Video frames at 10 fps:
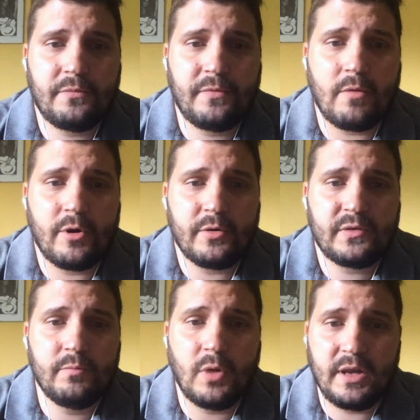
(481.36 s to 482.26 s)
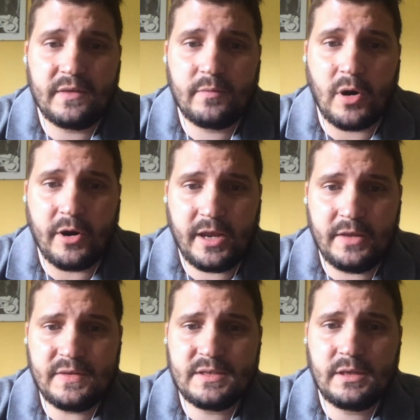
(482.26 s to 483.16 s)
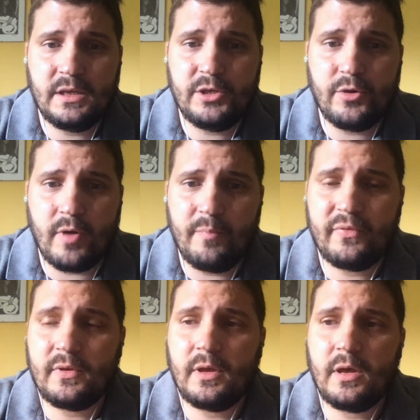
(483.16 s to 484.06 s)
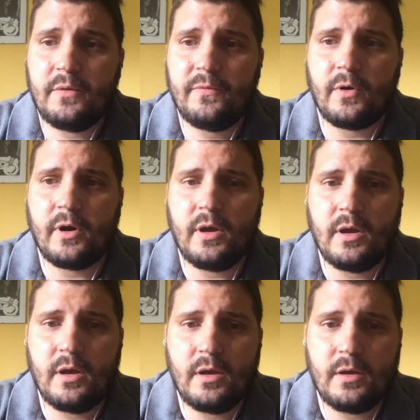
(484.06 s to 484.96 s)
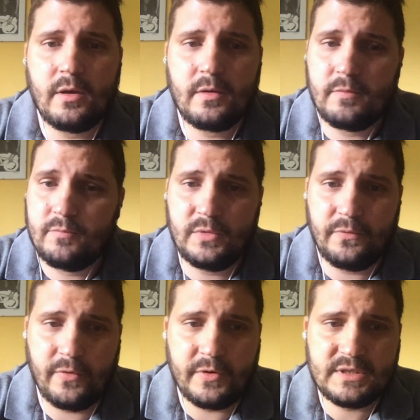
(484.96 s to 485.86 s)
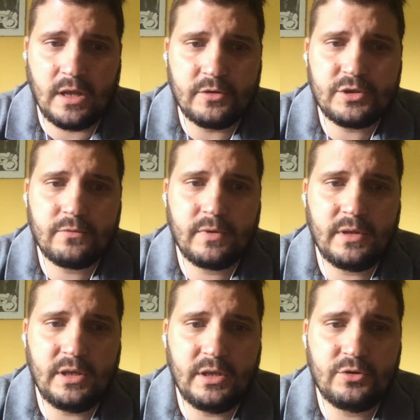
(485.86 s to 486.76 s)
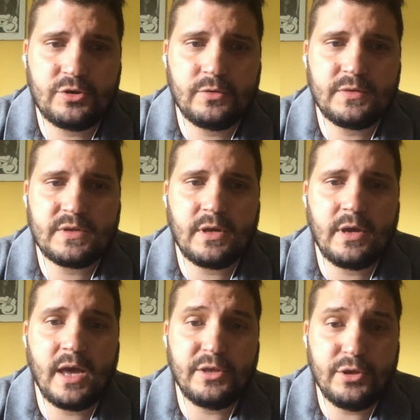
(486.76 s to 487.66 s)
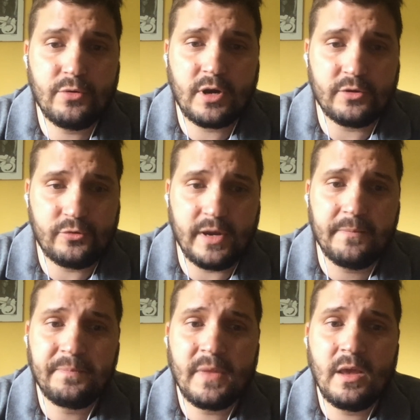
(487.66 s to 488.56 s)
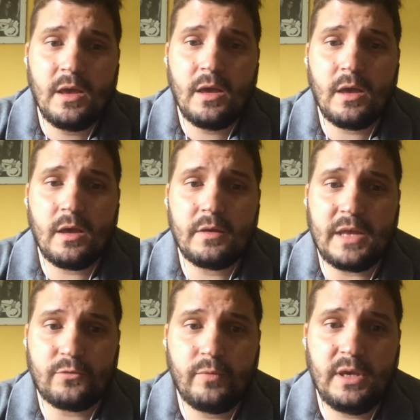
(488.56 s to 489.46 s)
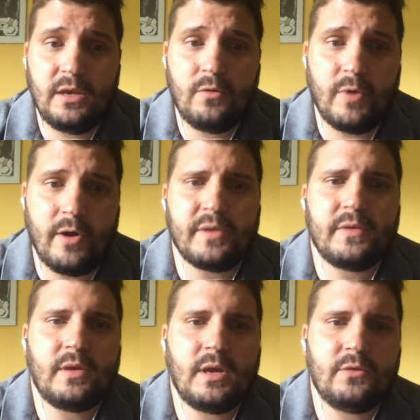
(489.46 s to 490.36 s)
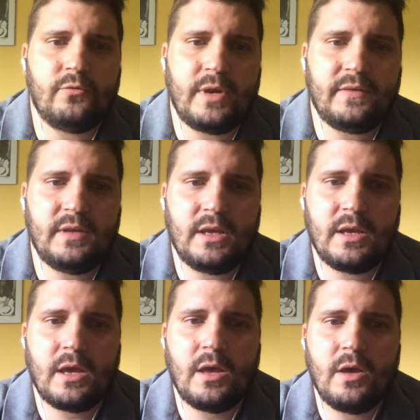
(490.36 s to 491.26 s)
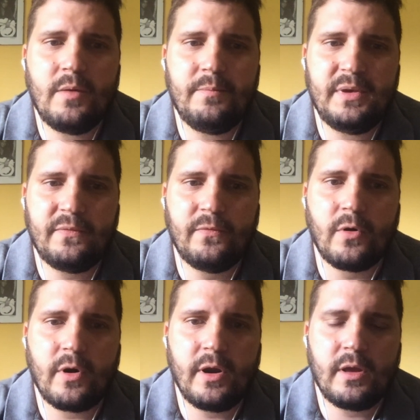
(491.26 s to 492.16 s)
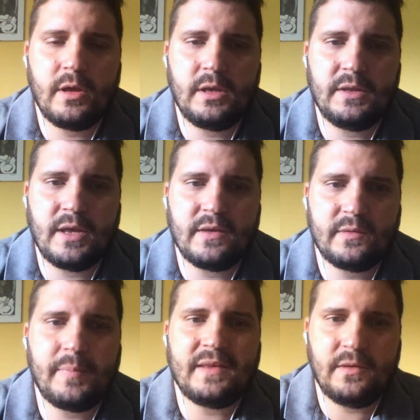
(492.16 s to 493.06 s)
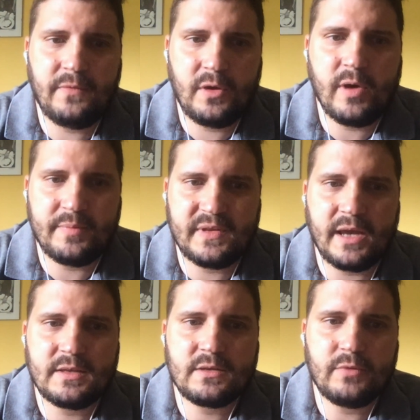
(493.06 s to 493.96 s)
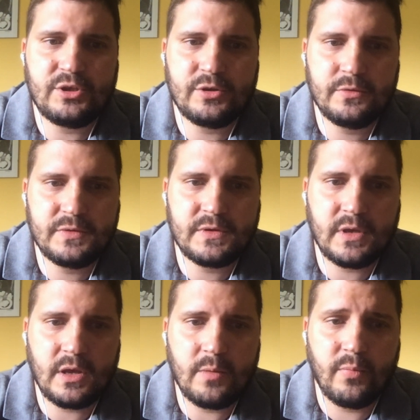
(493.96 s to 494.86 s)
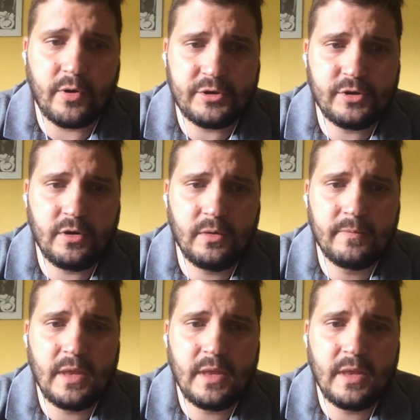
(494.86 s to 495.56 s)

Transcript: our smallest markets in Europe for the first launch. We choose a new country that we weren't addressing before in a specific website. We chose Portugal.